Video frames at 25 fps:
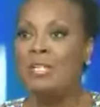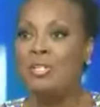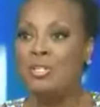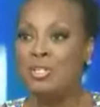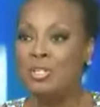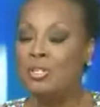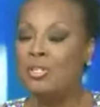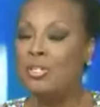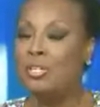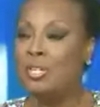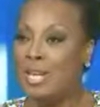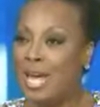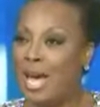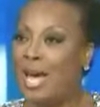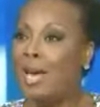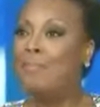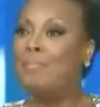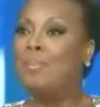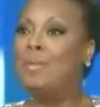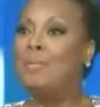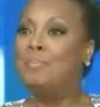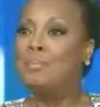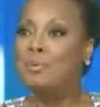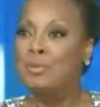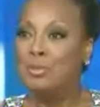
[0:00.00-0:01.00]
should
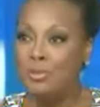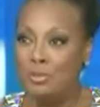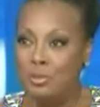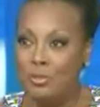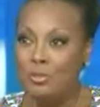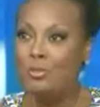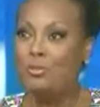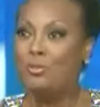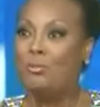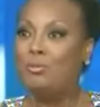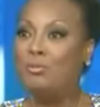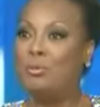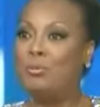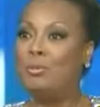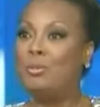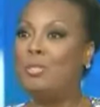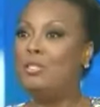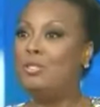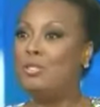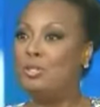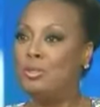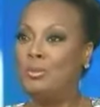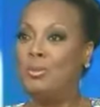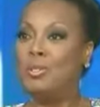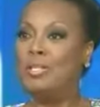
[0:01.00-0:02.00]
not be presumed to be
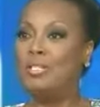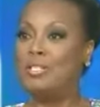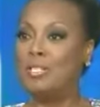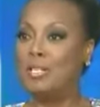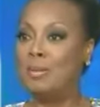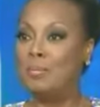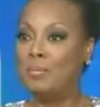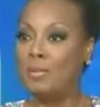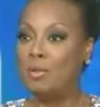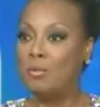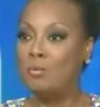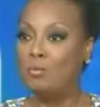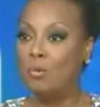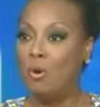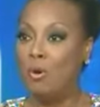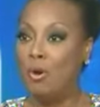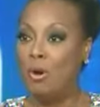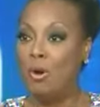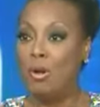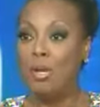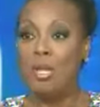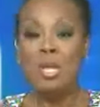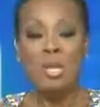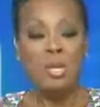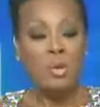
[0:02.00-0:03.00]
doing something
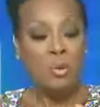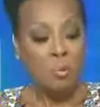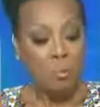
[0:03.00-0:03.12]
wrong.